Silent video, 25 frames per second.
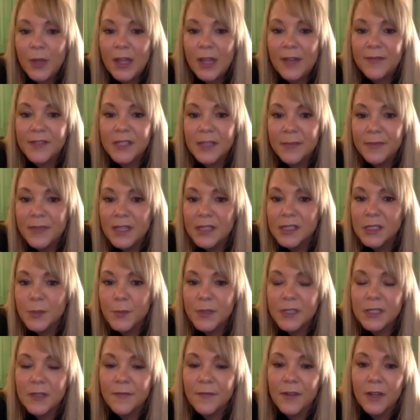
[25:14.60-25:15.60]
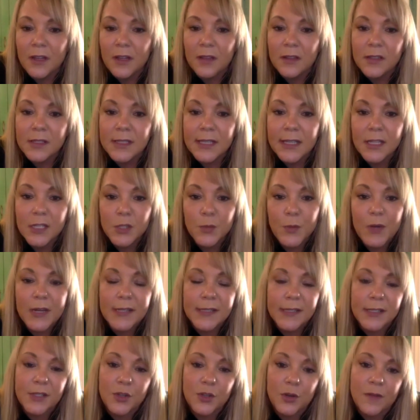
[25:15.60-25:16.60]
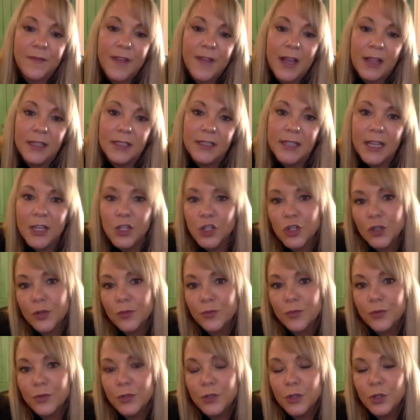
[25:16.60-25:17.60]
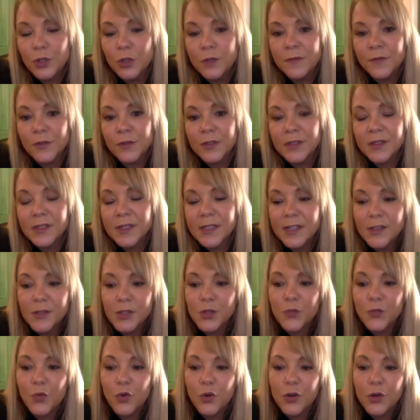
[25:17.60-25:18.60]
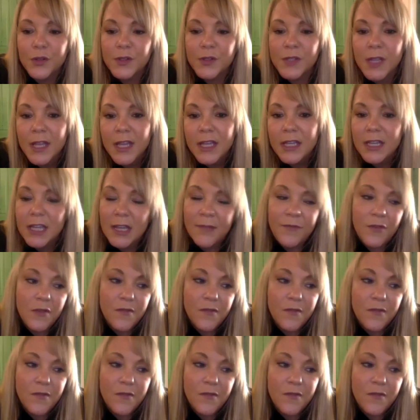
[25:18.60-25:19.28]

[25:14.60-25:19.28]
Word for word: So if you have something specific in the sales process or a validation rule over in Salesforce,